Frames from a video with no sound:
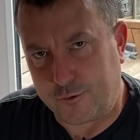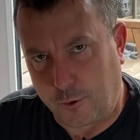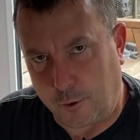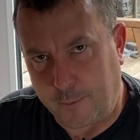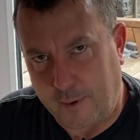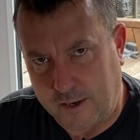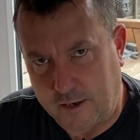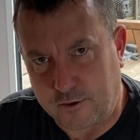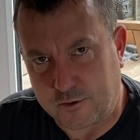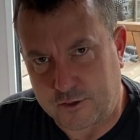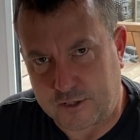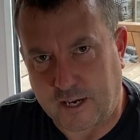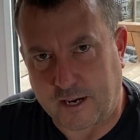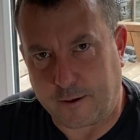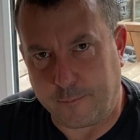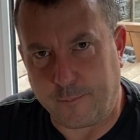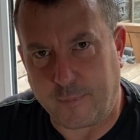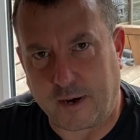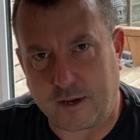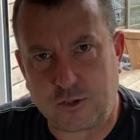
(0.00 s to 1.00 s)
I make a
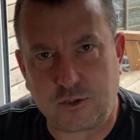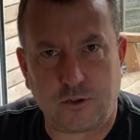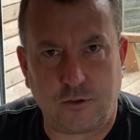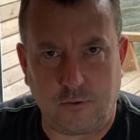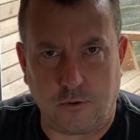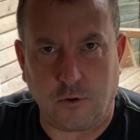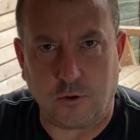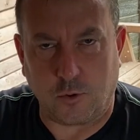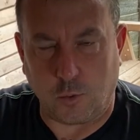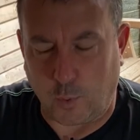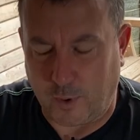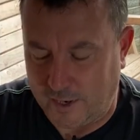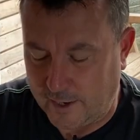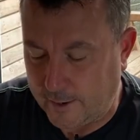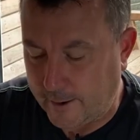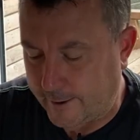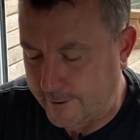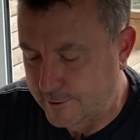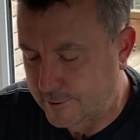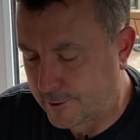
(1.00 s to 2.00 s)
second batch like a week
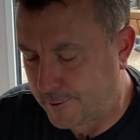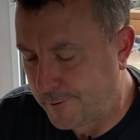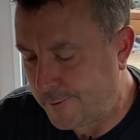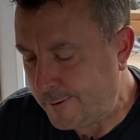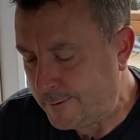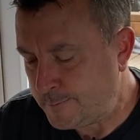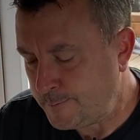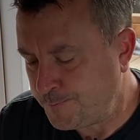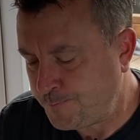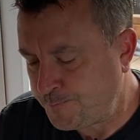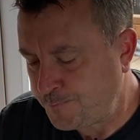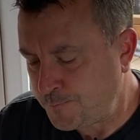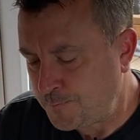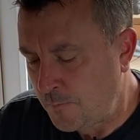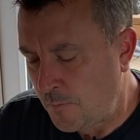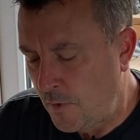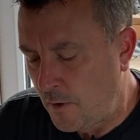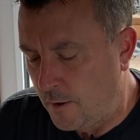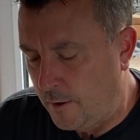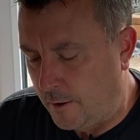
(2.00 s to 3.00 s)
later.
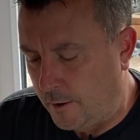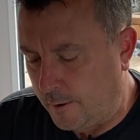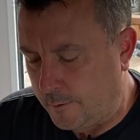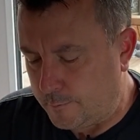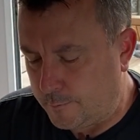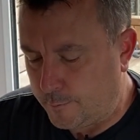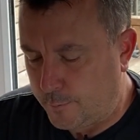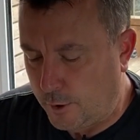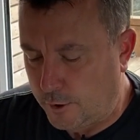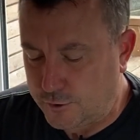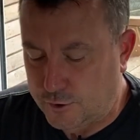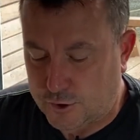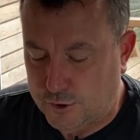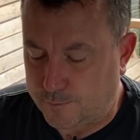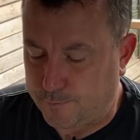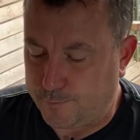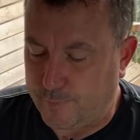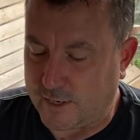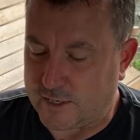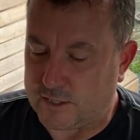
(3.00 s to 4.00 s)
But I just
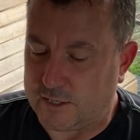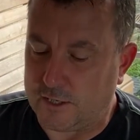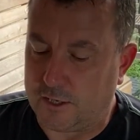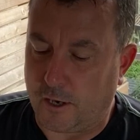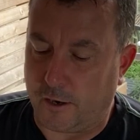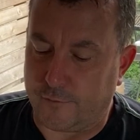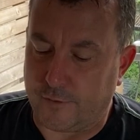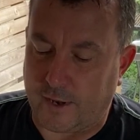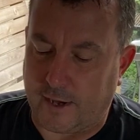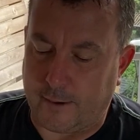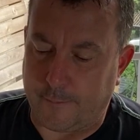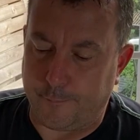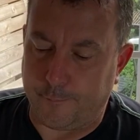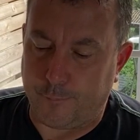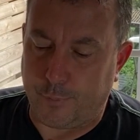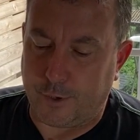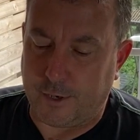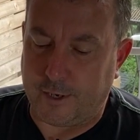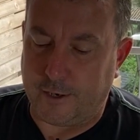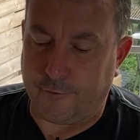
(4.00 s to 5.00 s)
basically cover that,
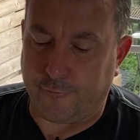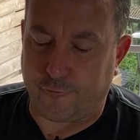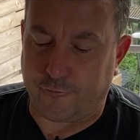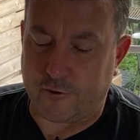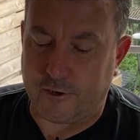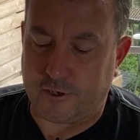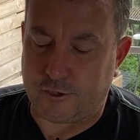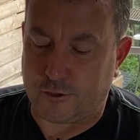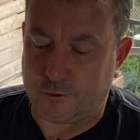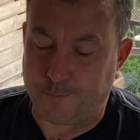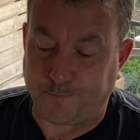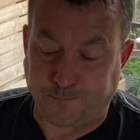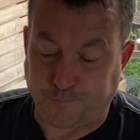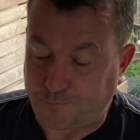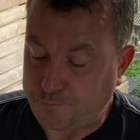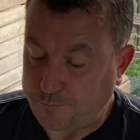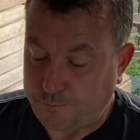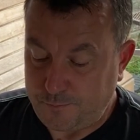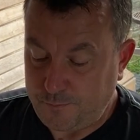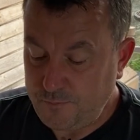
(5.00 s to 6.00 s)
put it in the fridge,
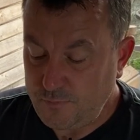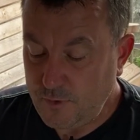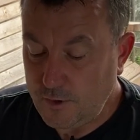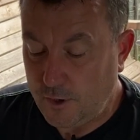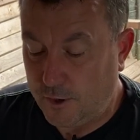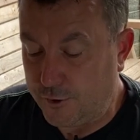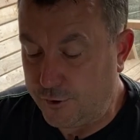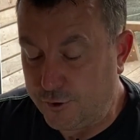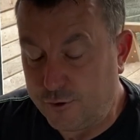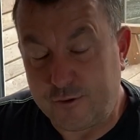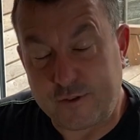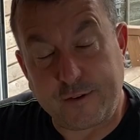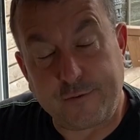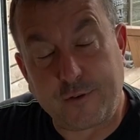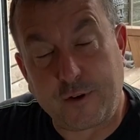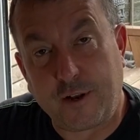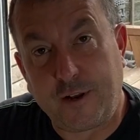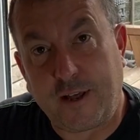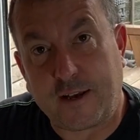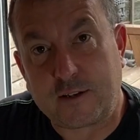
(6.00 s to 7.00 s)
and use it for
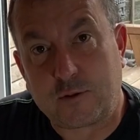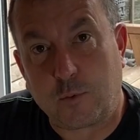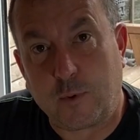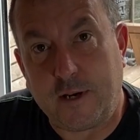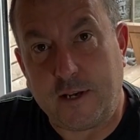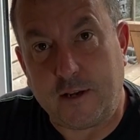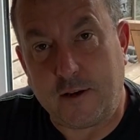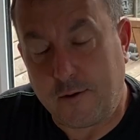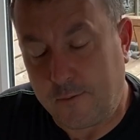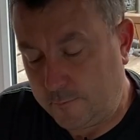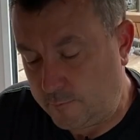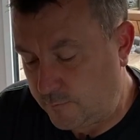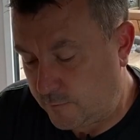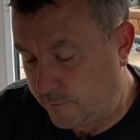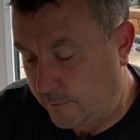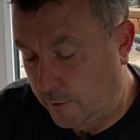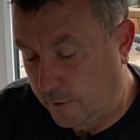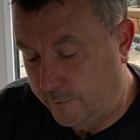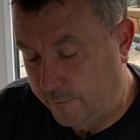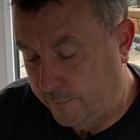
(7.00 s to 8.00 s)
the next week.
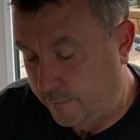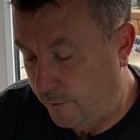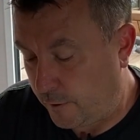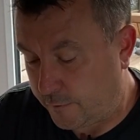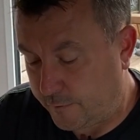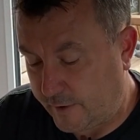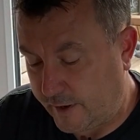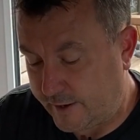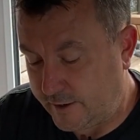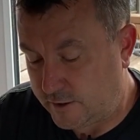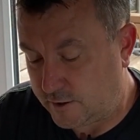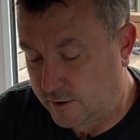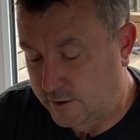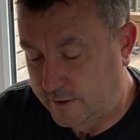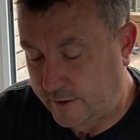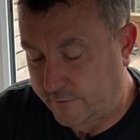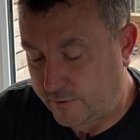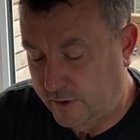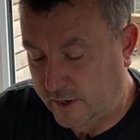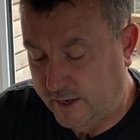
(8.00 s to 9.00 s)
5 days to
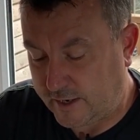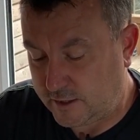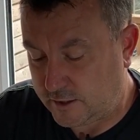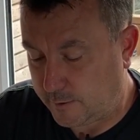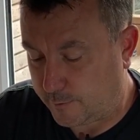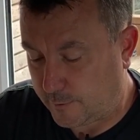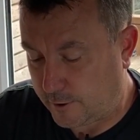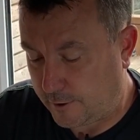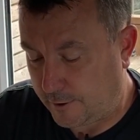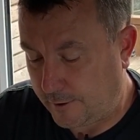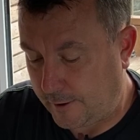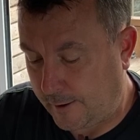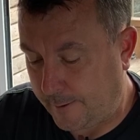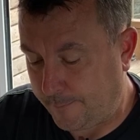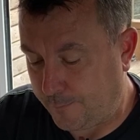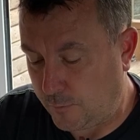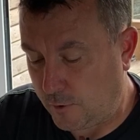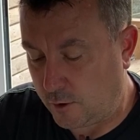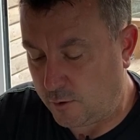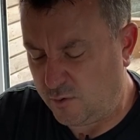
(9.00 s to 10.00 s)
7 days, something like
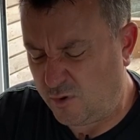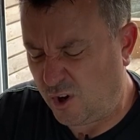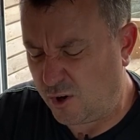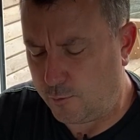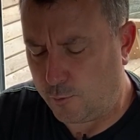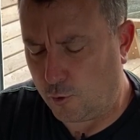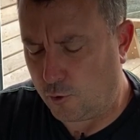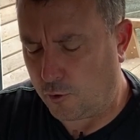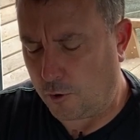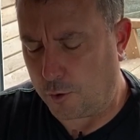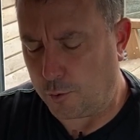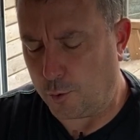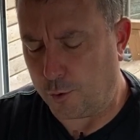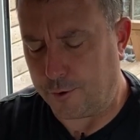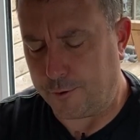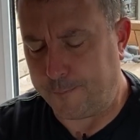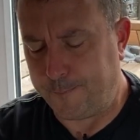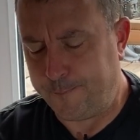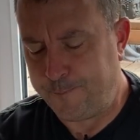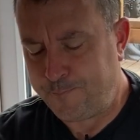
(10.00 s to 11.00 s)
that. No more I
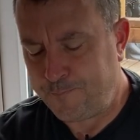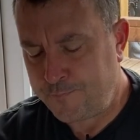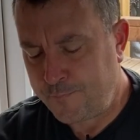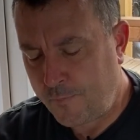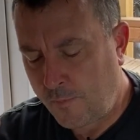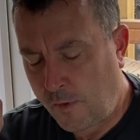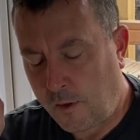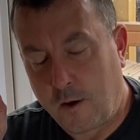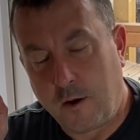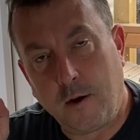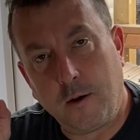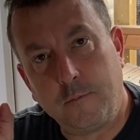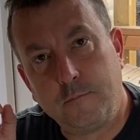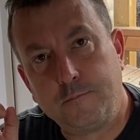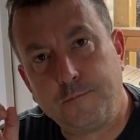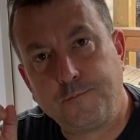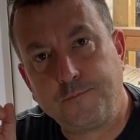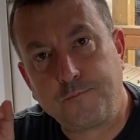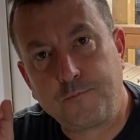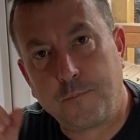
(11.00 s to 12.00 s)
wouldn't.
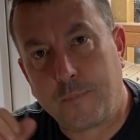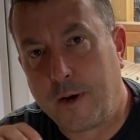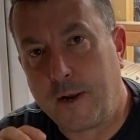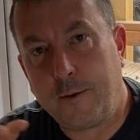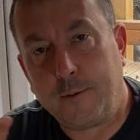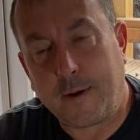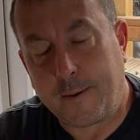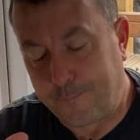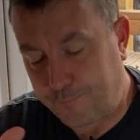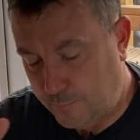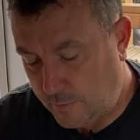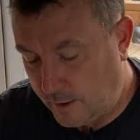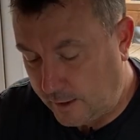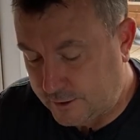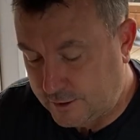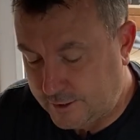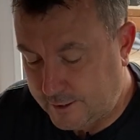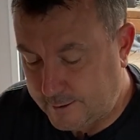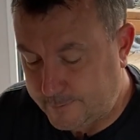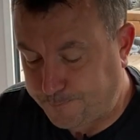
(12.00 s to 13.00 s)
But anyway, that's
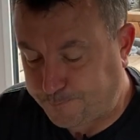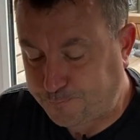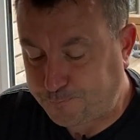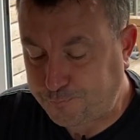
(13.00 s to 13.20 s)
it.